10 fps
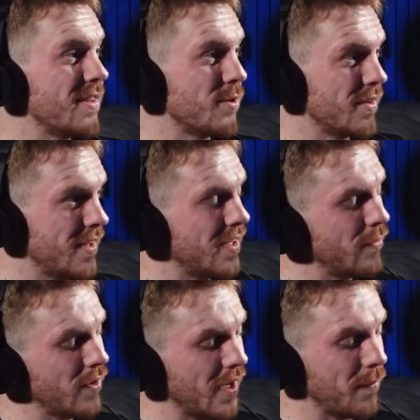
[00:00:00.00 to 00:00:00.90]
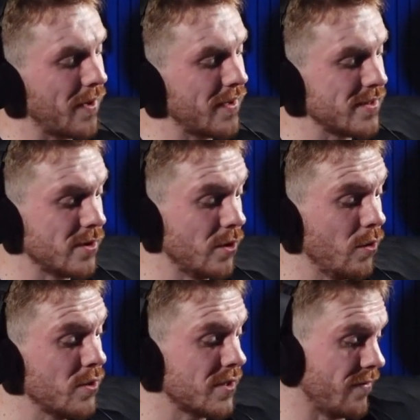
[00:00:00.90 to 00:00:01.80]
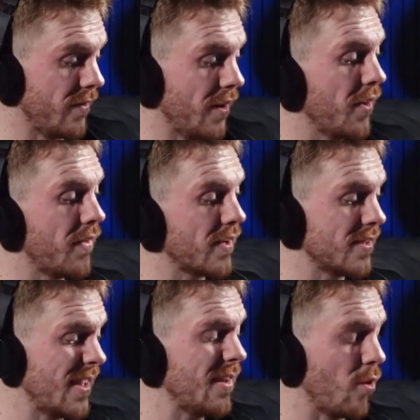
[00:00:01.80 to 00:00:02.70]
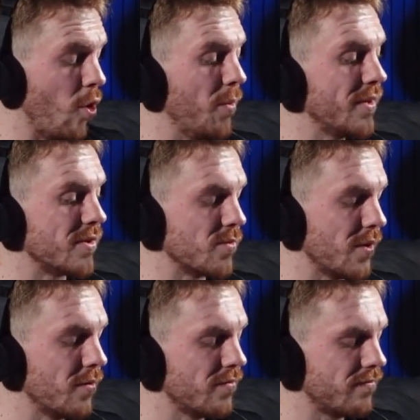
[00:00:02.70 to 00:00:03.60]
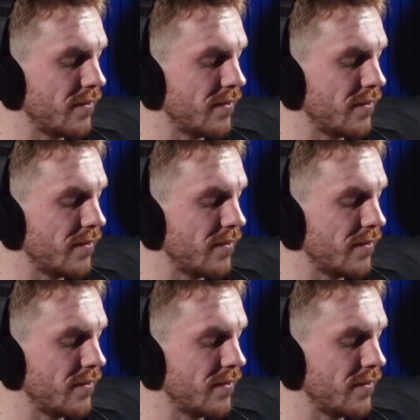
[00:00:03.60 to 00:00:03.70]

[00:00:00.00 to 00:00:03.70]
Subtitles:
So Daredevil and Kingpin. He's in loads of other things. He's in comedies as well.